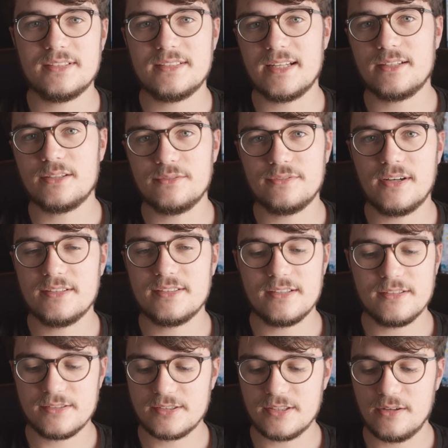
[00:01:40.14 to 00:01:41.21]
to take good
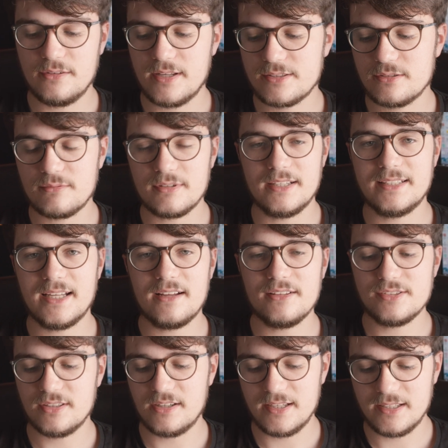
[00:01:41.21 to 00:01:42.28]
photos, so that's not really a
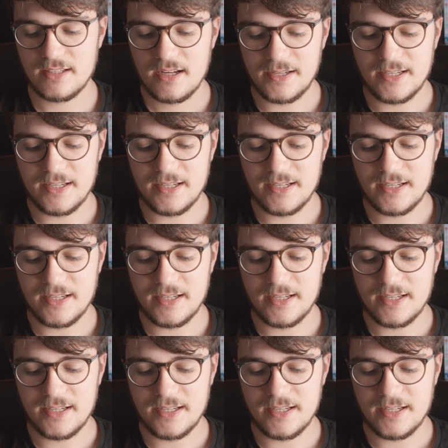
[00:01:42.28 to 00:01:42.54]
downside.